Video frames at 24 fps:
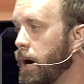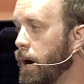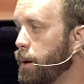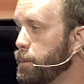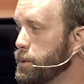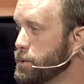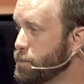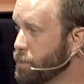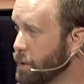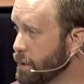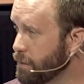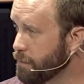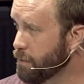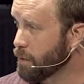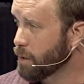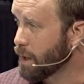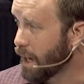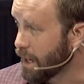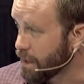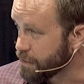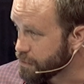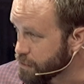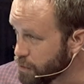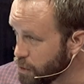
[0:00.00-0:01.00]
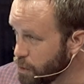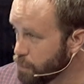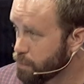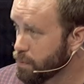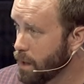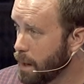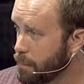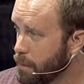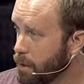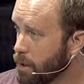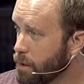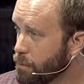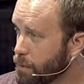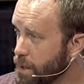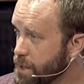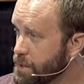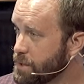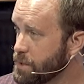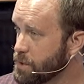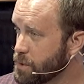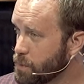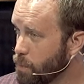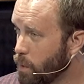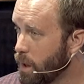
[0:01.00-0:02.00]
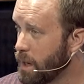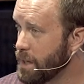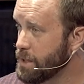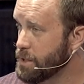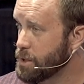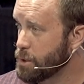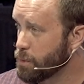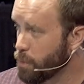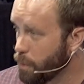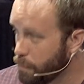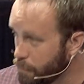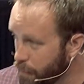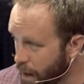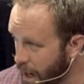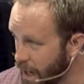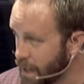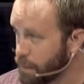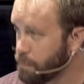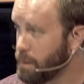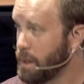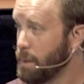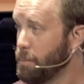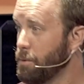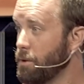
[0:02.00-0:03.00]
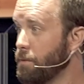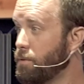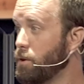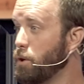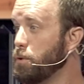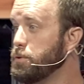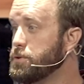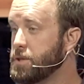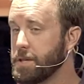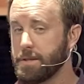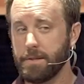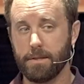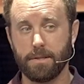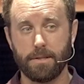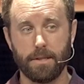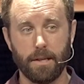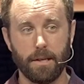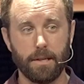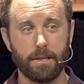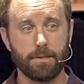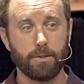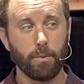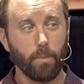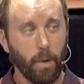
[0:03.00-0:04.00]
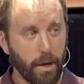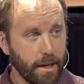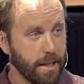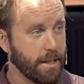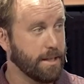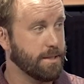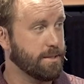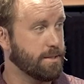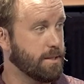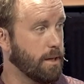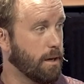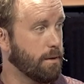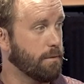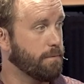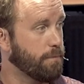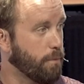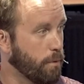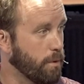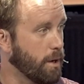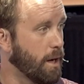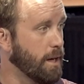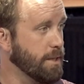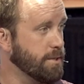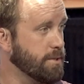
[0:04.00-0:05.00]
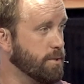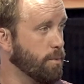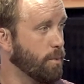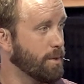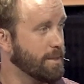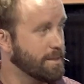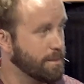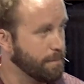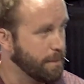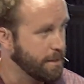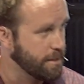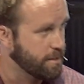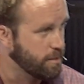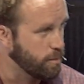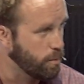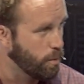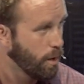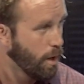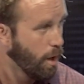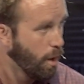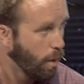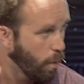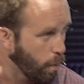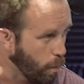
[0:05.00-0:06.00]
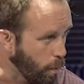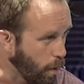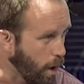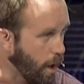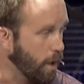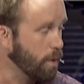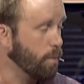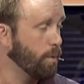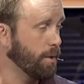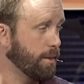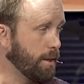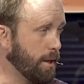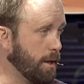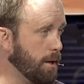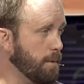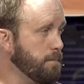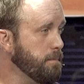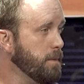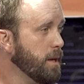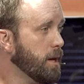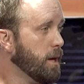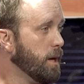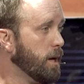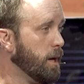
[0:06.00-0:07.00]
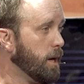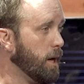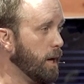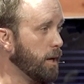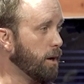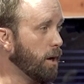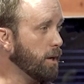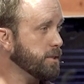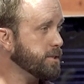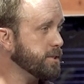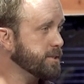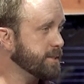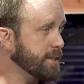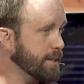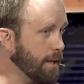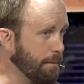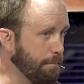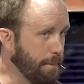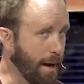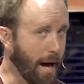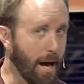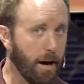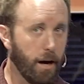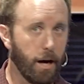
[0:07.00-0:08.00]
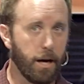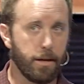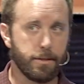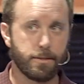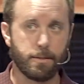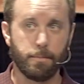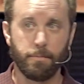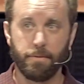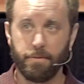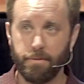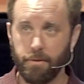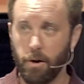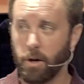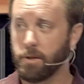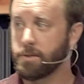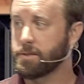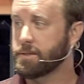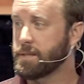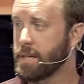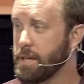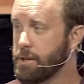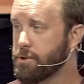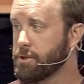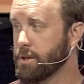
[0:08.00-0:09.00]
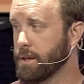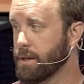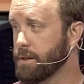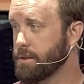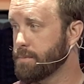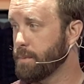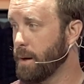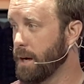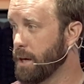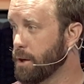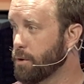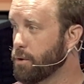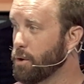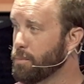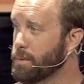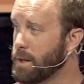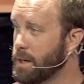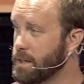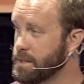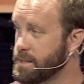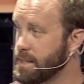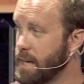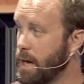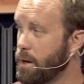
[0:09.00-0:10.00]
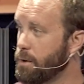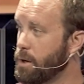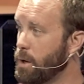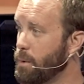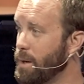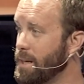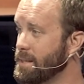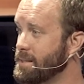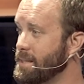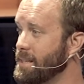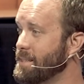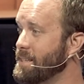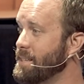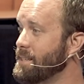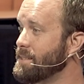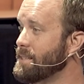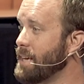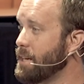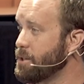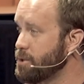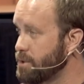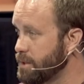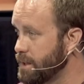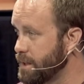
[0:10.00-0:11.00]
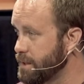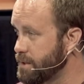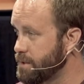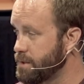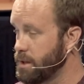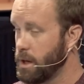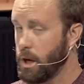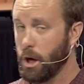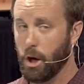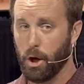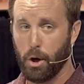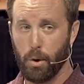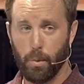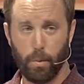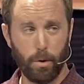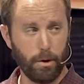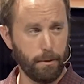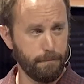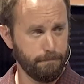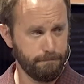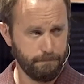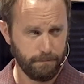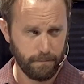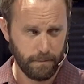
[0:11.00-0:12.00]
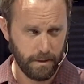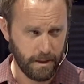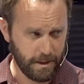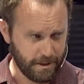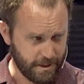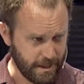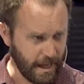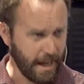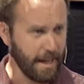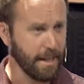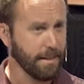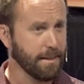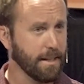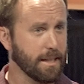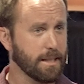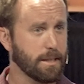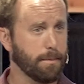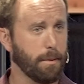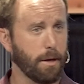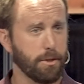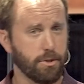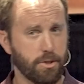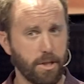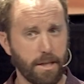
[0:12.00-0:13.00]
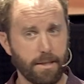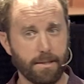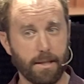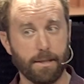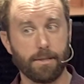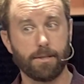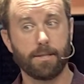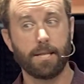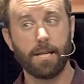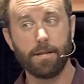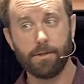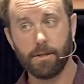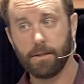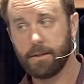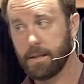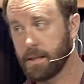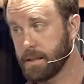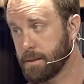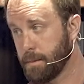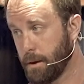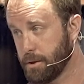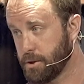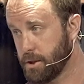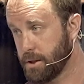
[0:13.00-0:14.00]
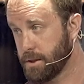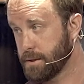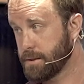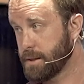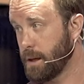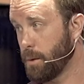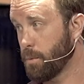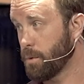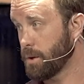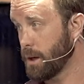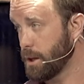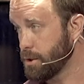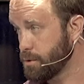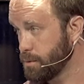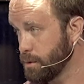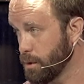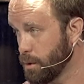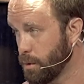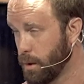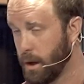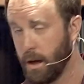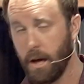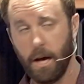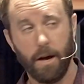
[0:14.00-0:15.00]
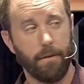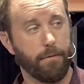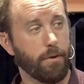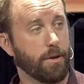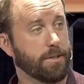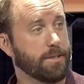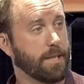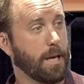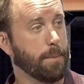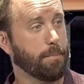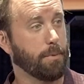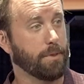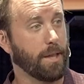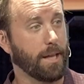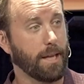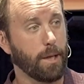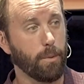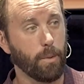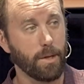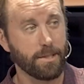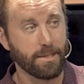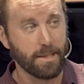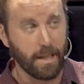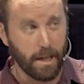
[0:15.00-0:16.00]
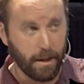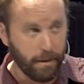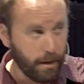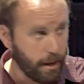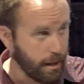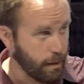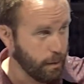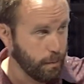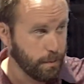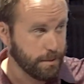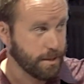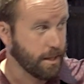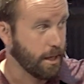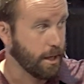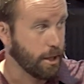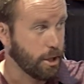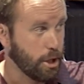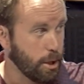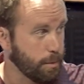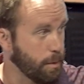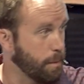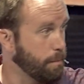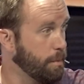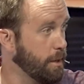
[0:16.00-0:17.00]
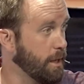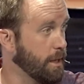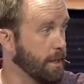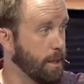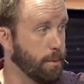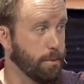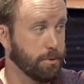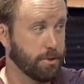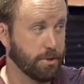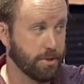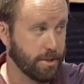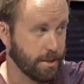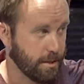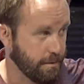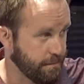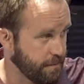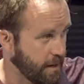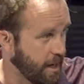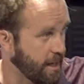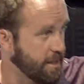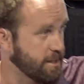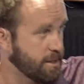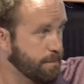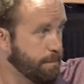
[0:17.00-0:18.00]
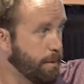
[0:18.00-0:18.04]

It uh, was written for kind of two primary reasons. One, to remind people of who Jesus is and what he has done for us. So what does it mean to walk with him? And also to combat uh, some false teachings by a group that is now known as the secessionists, who were saying things about Jesus, teaching things about Jesus that were not true. For example, that he was not a, he was not a human being. He was just a divine